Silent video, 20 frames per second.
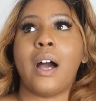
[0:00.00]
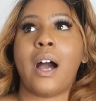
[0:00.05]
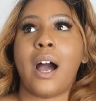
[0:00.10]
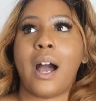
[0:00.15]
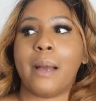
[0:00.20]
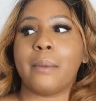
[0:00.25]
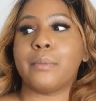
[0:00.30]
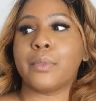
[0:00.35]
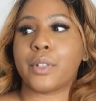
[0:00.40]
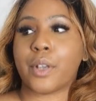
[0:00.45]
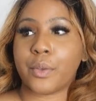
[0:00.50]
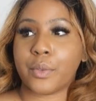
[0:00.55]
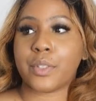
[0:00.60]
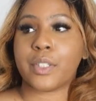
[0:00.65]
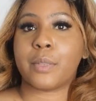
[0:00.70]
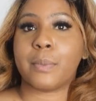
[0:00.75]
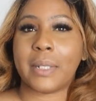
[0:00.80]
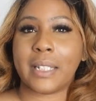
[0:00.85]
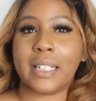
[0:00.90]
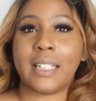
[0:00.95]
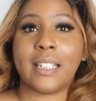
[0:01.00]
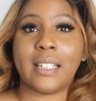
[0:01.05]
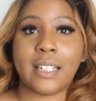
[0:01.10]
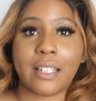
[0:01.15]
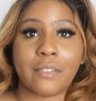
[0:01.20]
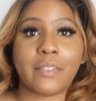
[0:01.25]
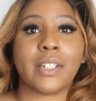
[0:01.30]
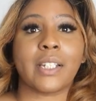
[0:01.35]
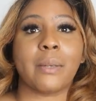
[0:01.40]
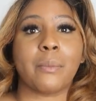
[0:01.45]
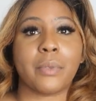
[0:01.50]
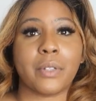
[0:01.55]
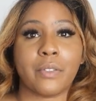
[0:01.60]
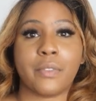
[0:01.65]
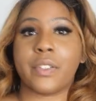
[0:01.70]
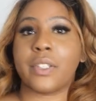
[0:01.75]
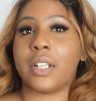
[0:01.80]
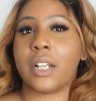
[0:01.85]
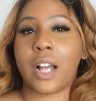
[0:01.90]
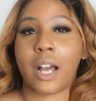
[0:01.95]
I'm going to be living and
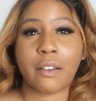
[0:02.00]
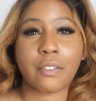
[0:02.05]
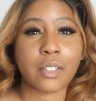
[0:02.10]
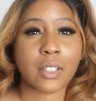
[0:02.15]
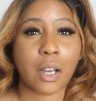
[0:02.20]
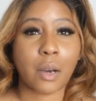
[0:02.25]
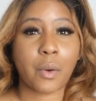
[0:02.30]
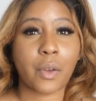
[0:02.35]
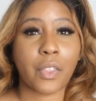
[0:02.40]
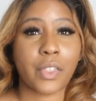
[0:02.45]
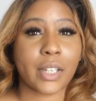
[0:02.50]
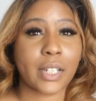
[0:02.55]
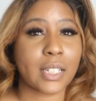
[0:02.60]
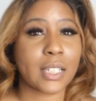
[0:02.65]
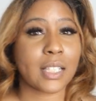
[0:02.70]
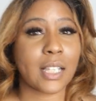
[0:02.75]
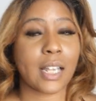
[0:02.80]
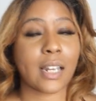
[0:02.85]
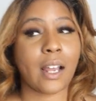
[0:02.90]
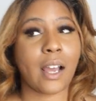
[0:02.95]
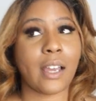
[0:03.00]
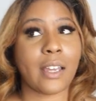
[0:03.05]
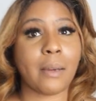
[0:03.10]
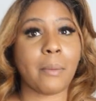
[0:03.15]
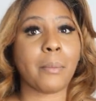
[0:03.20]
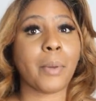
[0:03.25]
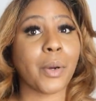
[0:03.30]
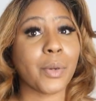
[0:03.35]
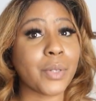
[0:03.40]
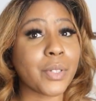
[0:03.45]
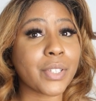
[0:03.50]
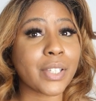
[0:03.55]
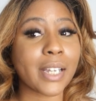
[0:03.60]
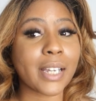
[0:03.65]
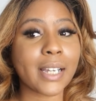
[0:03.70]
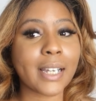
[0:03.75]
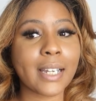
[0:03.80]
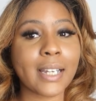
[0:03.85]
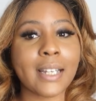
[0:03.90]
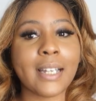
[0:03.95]
breathing the lifestyle of things that I am
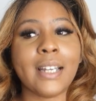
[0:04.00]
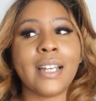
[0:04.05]
posting.